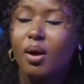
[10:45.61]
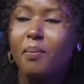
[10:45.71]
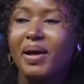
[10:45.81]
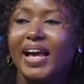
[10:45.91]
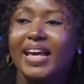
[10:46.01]

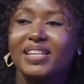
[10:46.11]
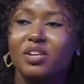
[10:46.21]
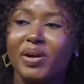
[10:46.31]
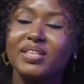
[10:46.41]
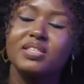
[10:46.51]
But like I said,
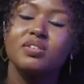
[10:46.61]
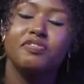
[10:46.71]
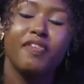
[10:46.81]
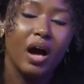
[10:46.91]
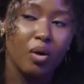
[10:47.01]
we're still
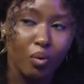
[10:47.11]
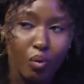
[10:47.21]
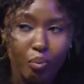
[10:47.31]
far oh,